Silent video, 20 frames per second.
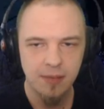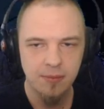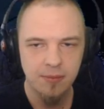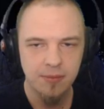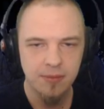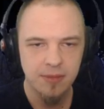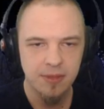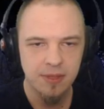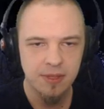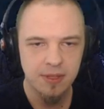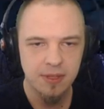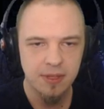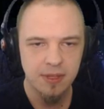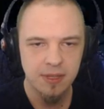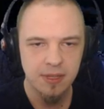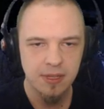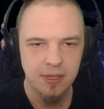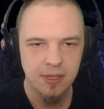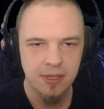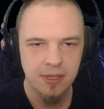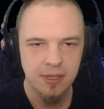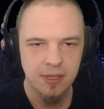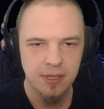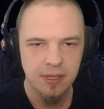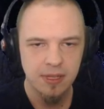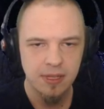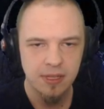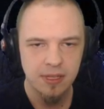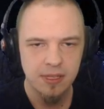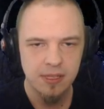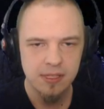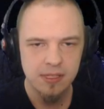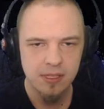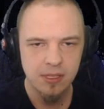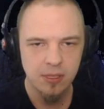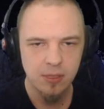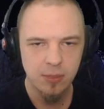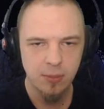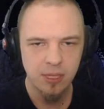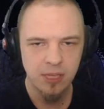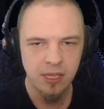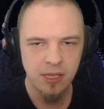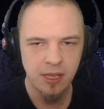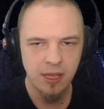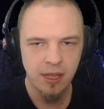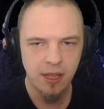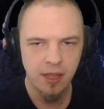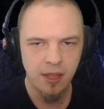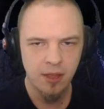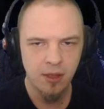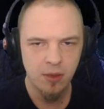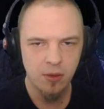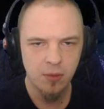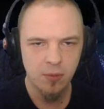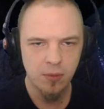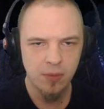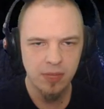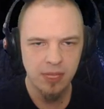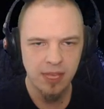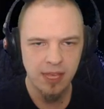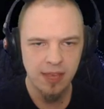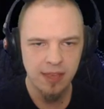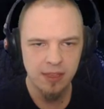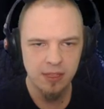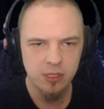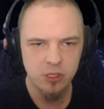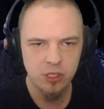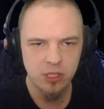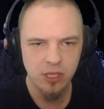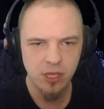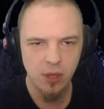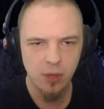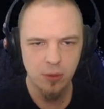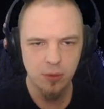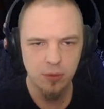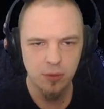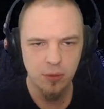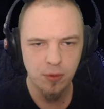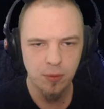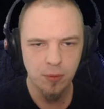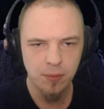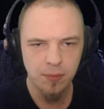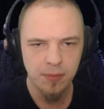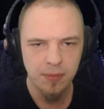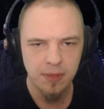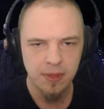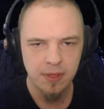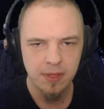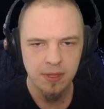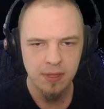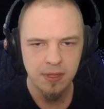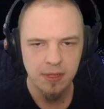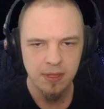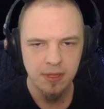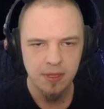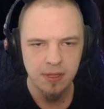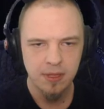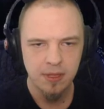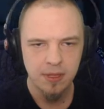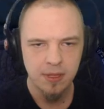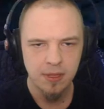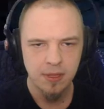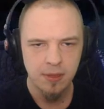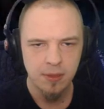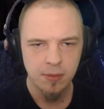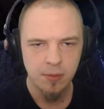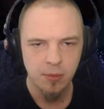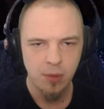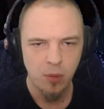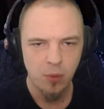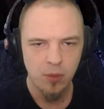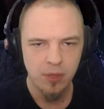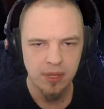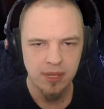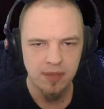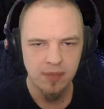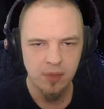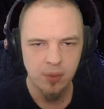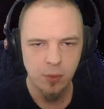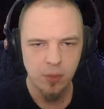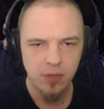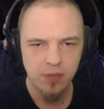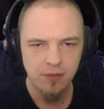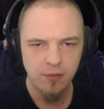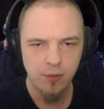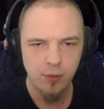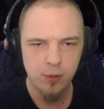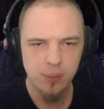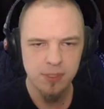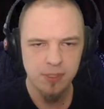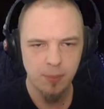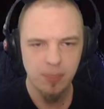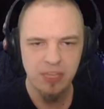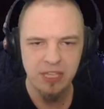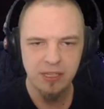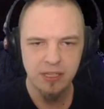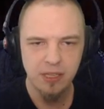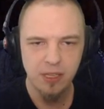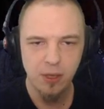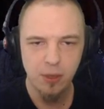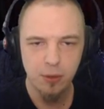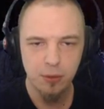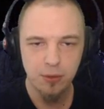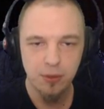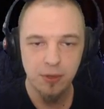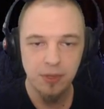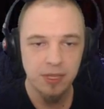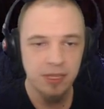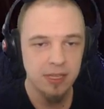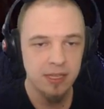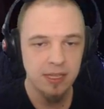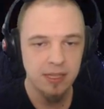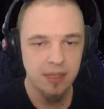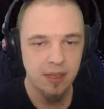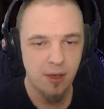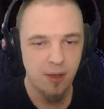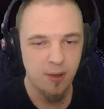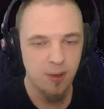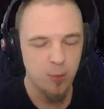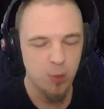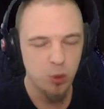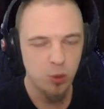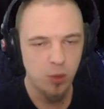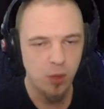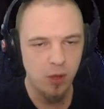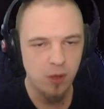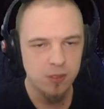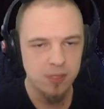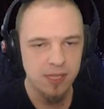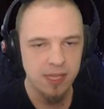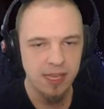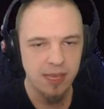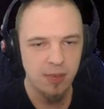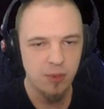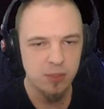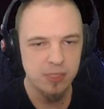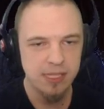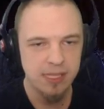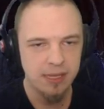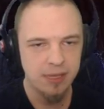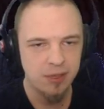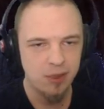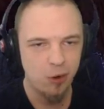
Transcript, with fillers: Yeah. This could have been uh, really hellish to go through. But really, if you want to force somebody to go through it, you need the armored walls, like I